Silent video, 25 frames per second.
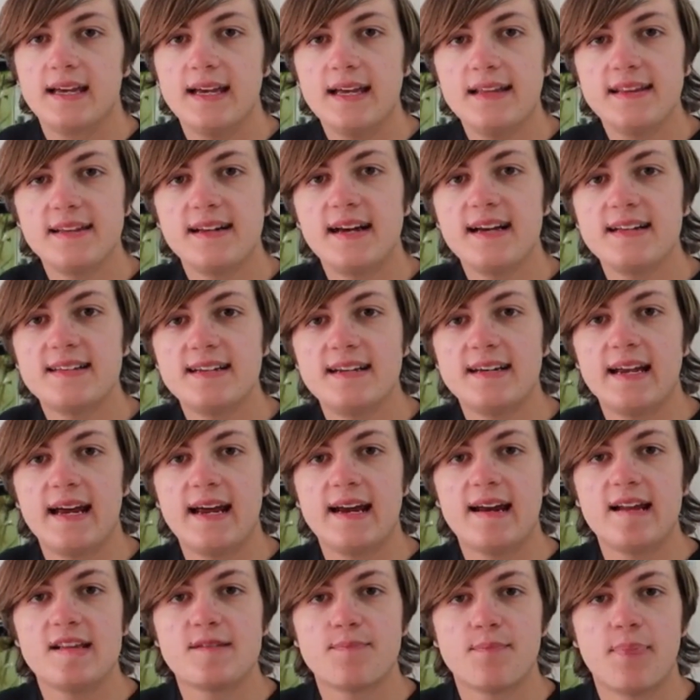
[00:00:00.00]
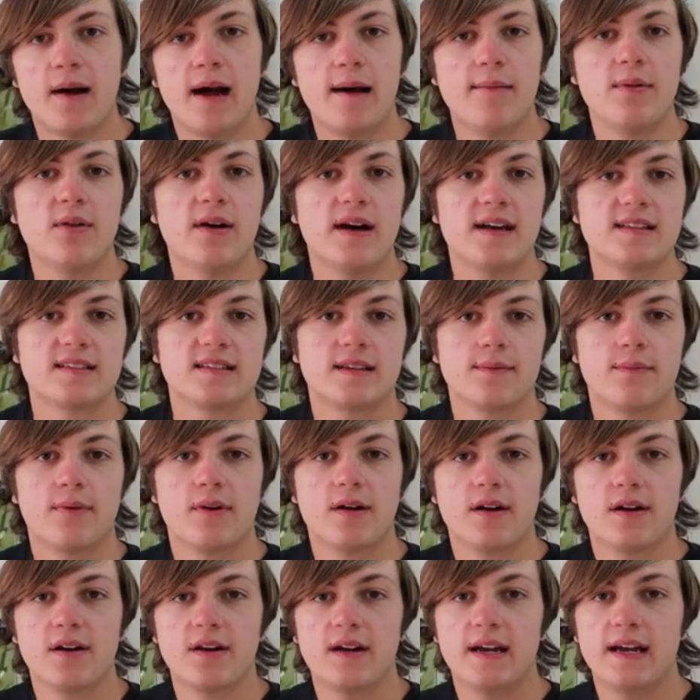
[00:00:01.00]
In the 1980s, Pablo
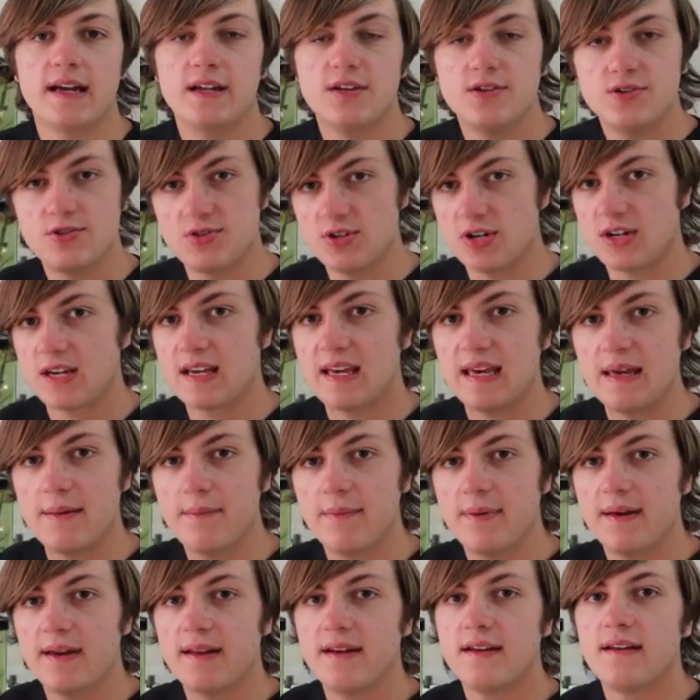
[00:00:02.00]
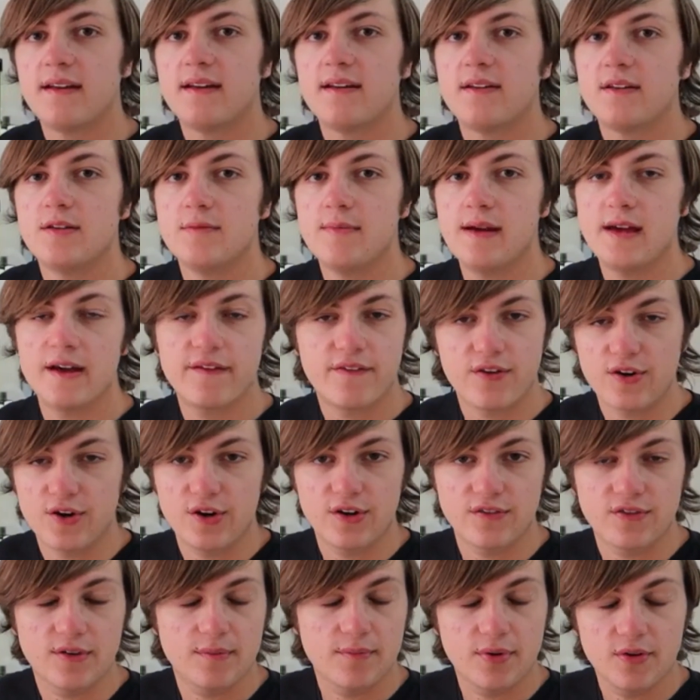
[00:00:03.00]
Escobar, a drug kingpin, you may have
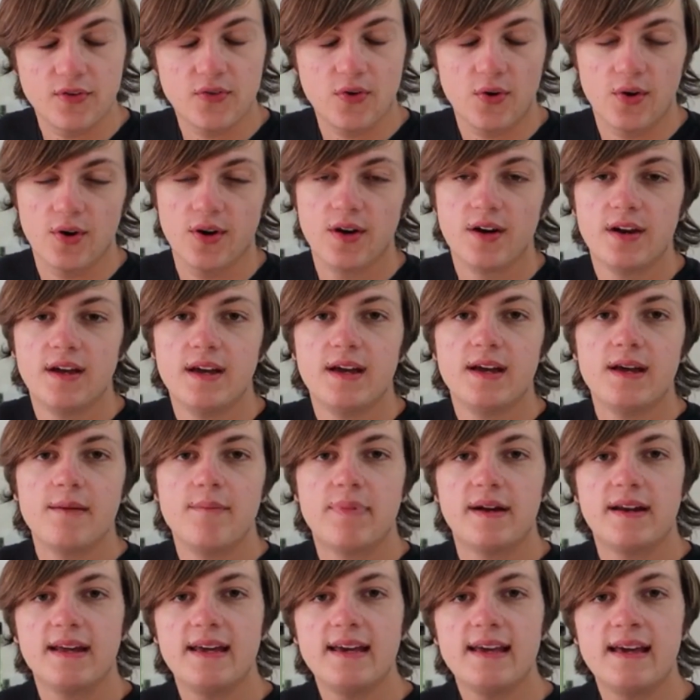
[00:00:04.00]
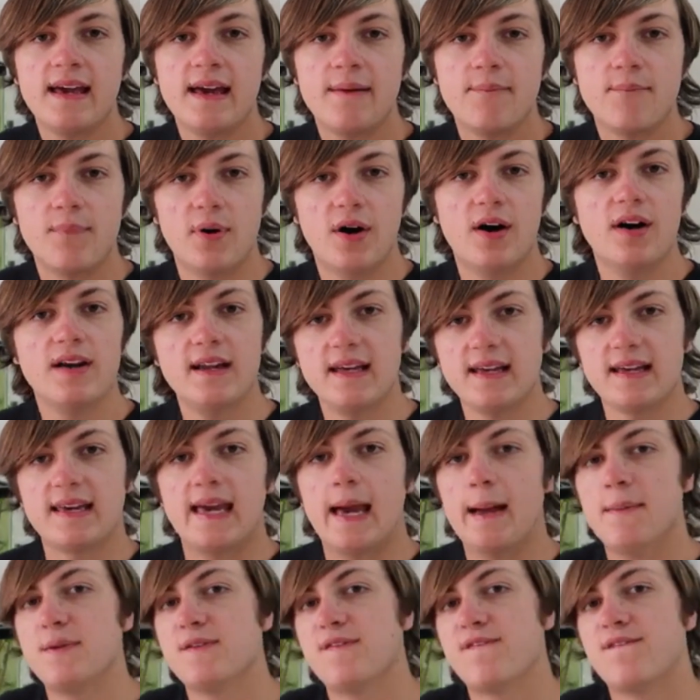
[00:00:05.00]
heard of him before, but he bought and
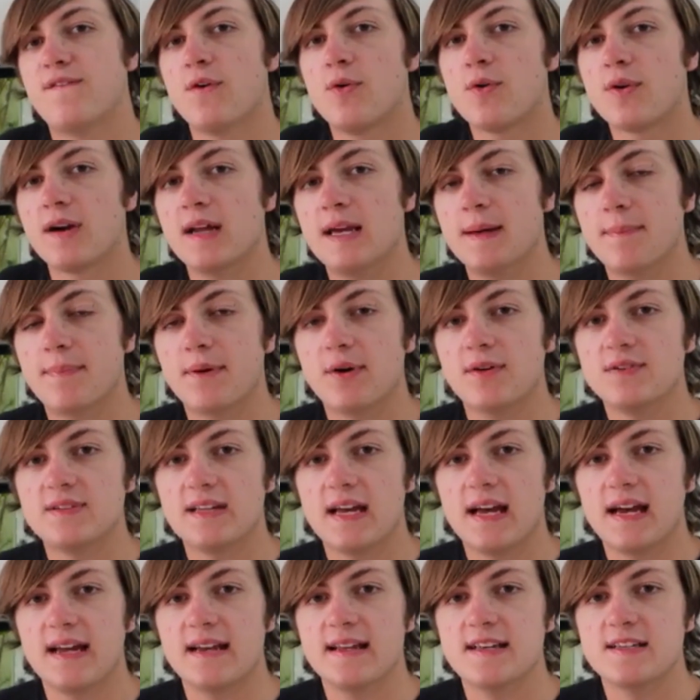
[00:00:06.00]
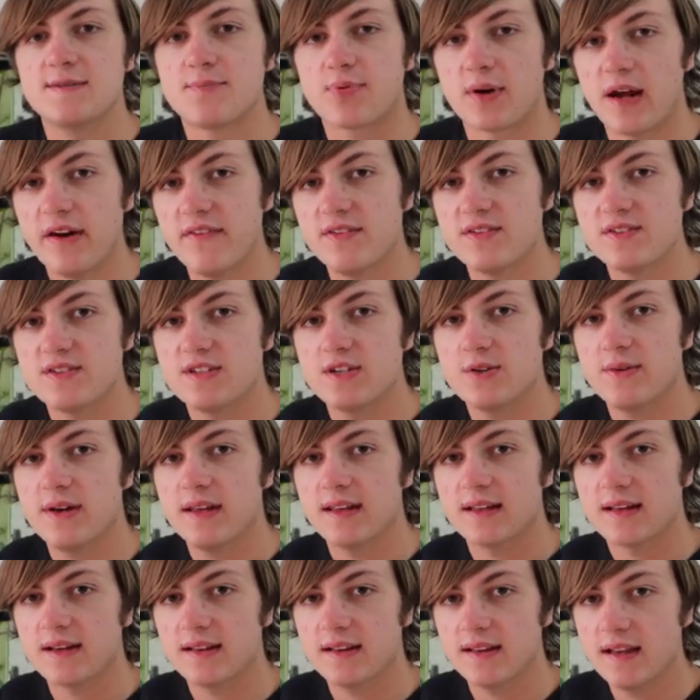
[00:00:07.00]
kept 4 hippos at his private zoo
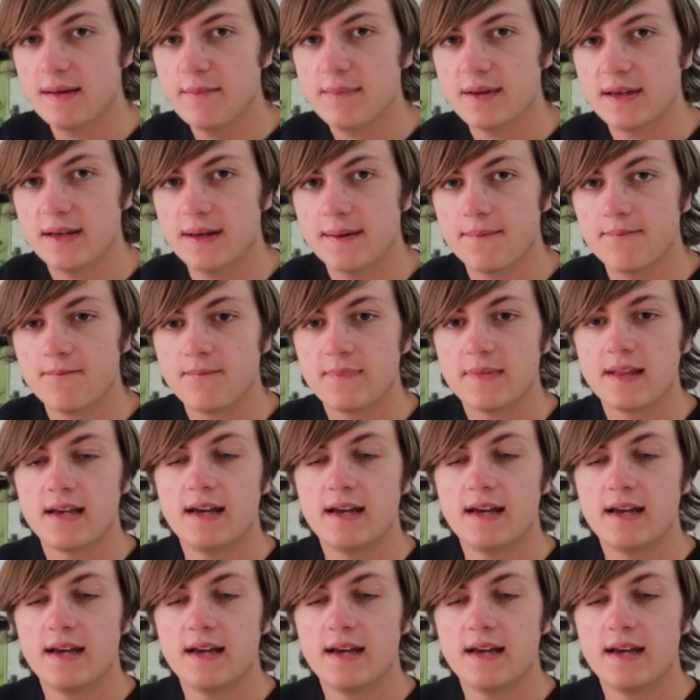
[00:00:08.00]
in Colombia.